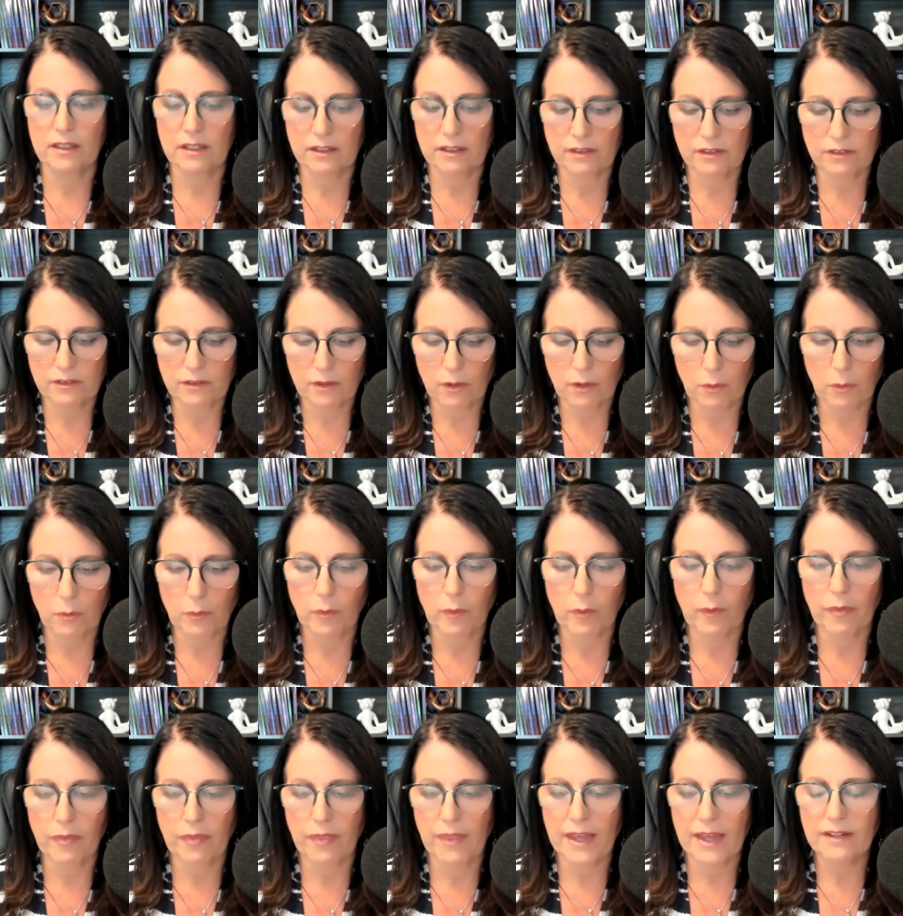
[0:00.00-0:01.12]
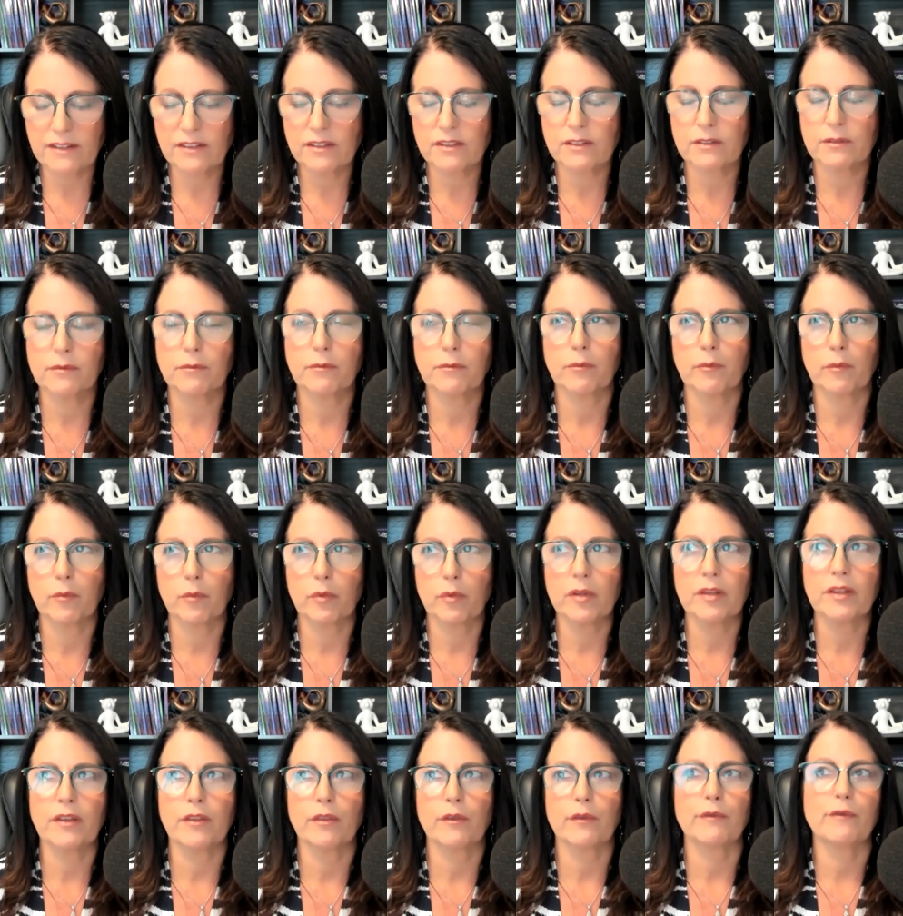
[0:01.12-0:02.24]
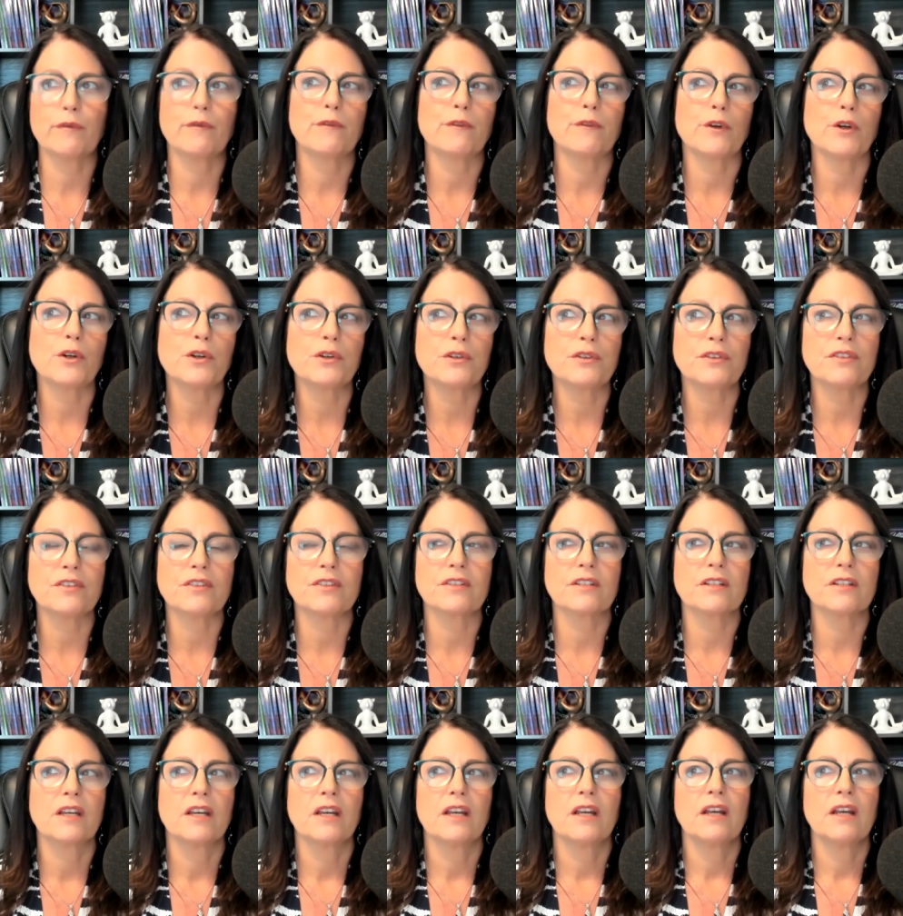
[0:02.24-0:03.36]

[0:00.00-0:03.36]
And so that's the really the first